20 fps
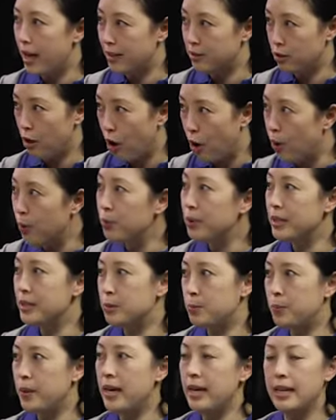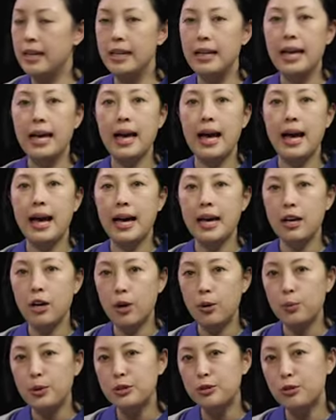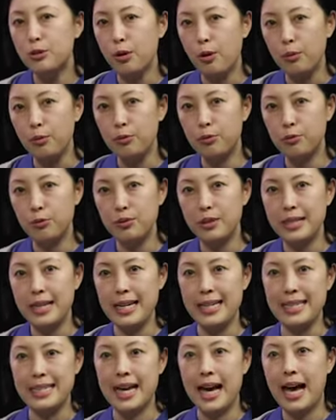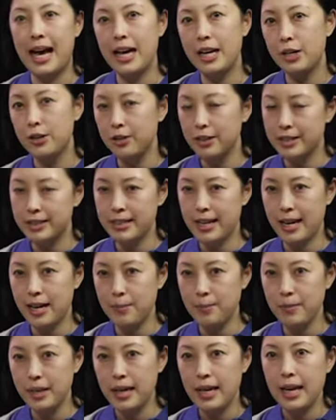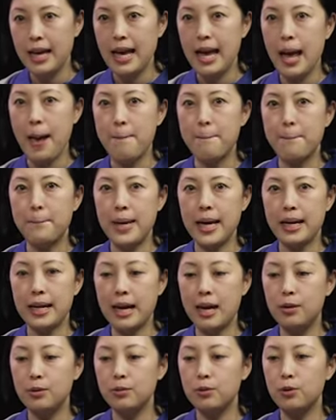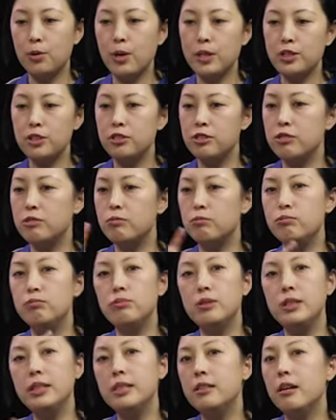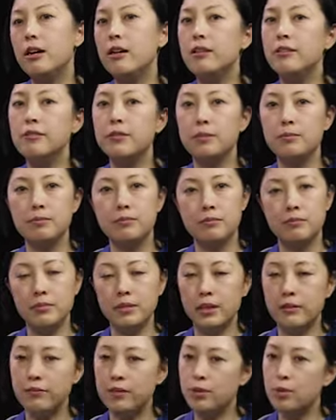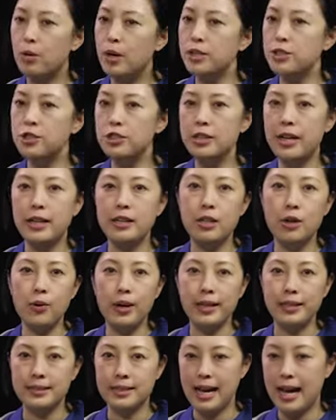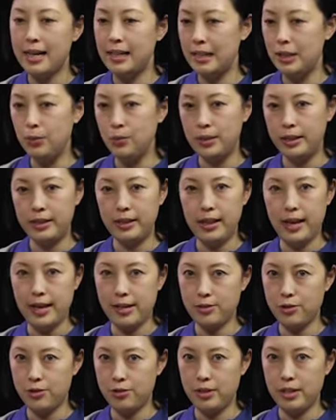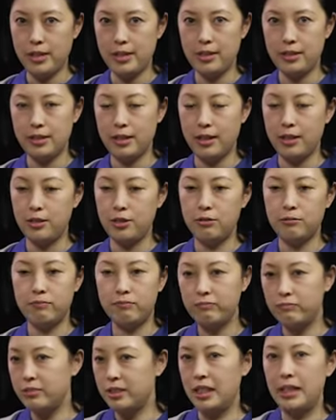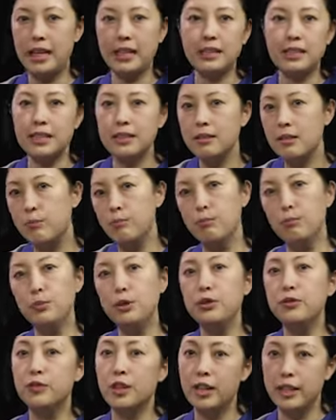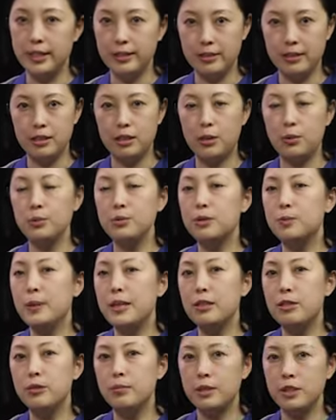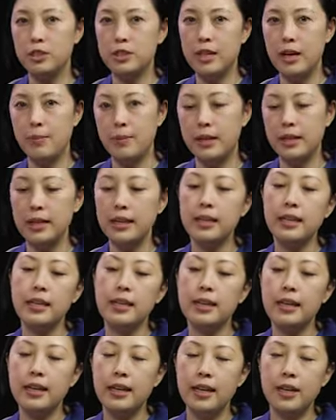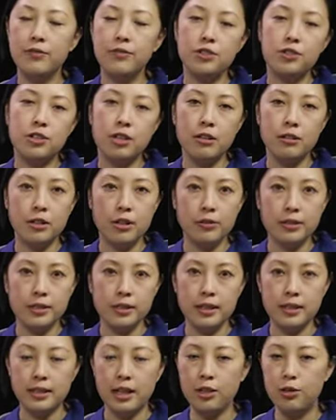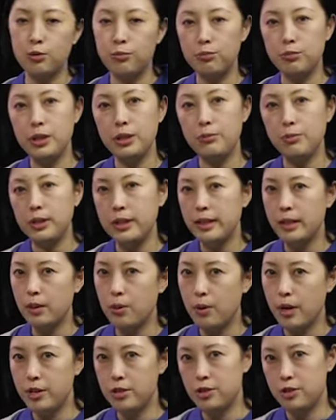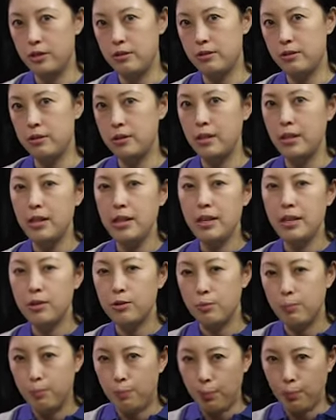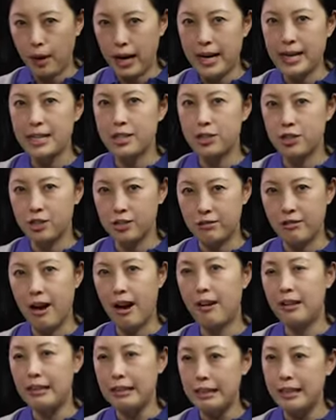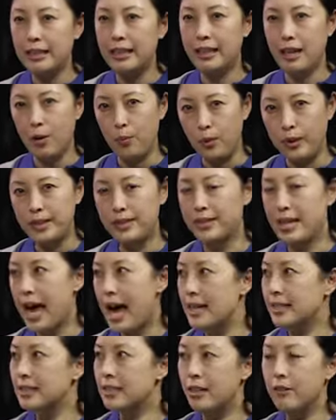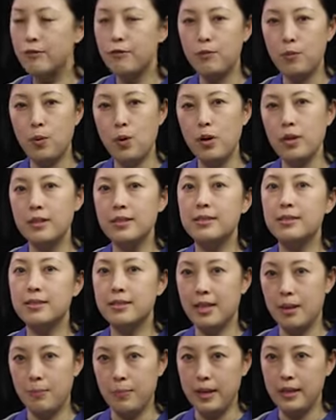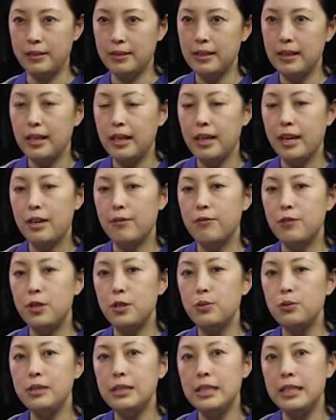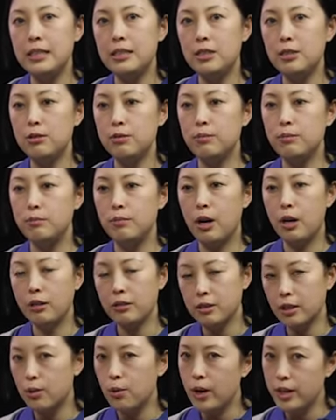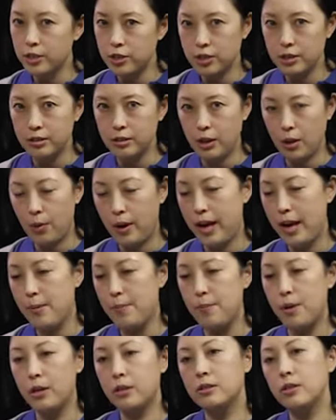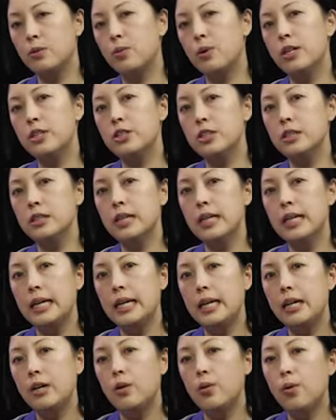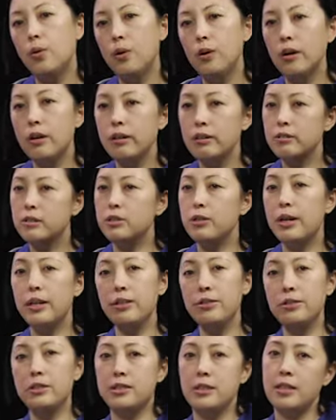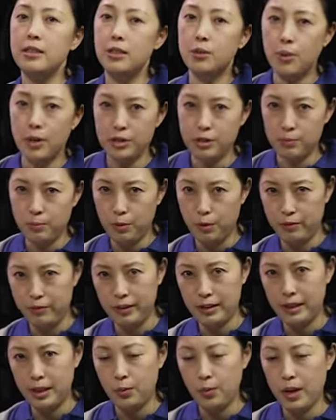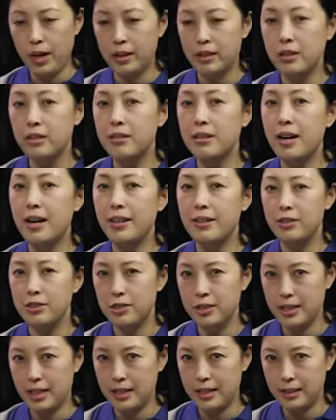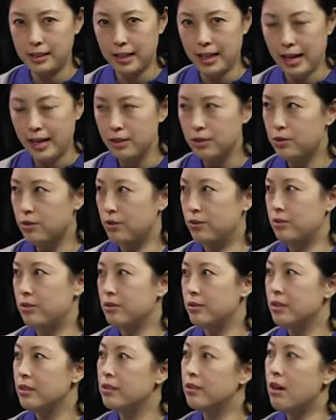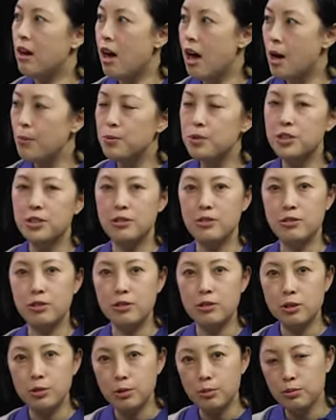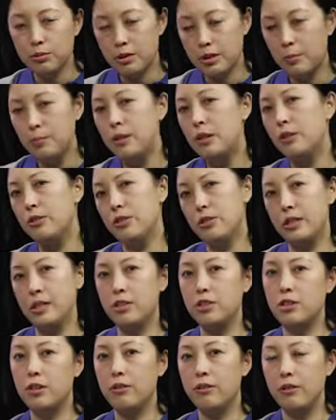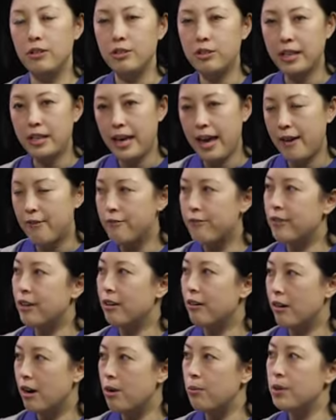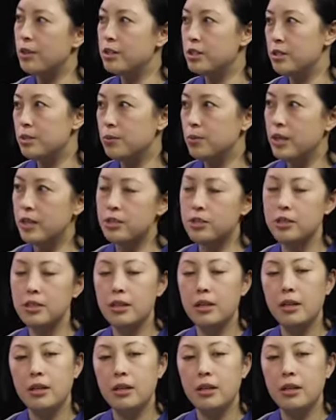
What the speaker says: always been, I always go through the entire exam and pick out questions, just read all of them. If a question I know exactly what the answer is, I select it, move on. Don't spend too much time on it. If you start noticing that you're rereading questions, your brain is just not clicking on what it's asking for, skip it. If you need to mark the question, go ahead and mark the question. Or you understand the question perfectly well, you're not understanding the answers. The options are too similar to each other, and you can't figure out which is which.